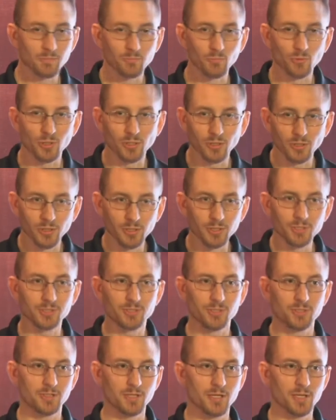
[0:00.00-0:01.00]
We're going to
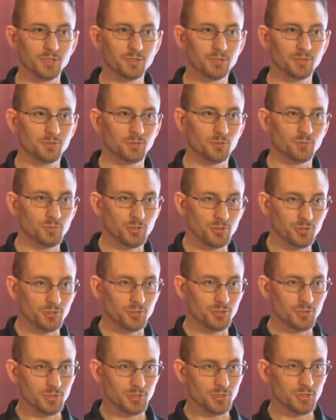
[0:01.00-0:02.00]
list test, so we
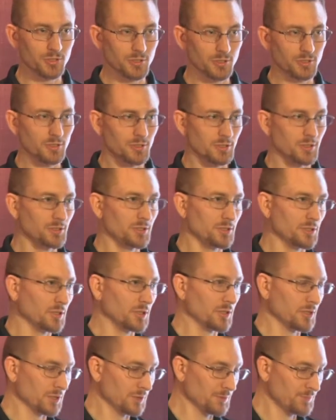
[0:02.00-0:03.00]
should see
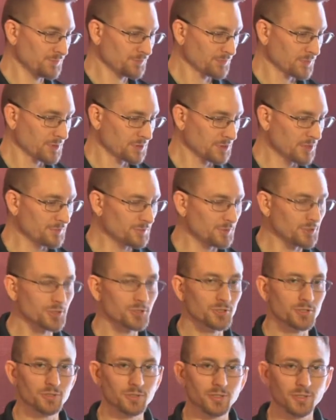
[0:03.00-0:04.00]
the
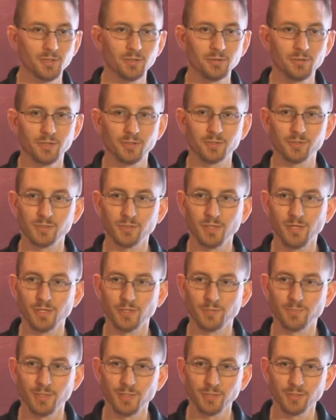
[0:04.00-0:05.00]
definition there that's in
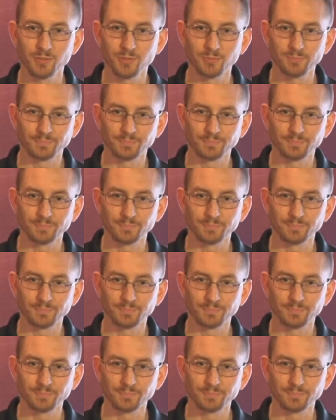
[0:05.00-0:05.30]
Hbase.